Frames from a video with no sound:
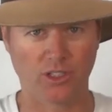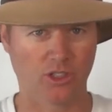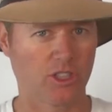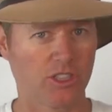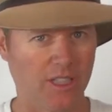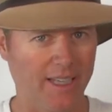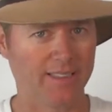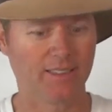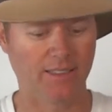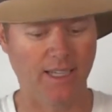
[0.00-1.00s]
It's a
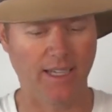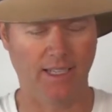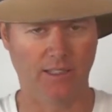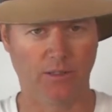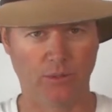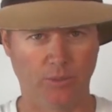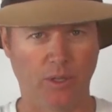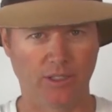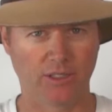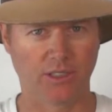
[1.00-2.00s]
slight delay in the
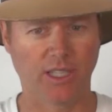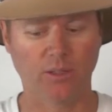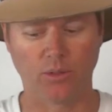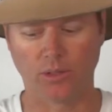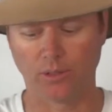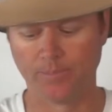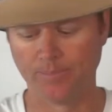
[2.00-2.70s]
response of the tail rotor.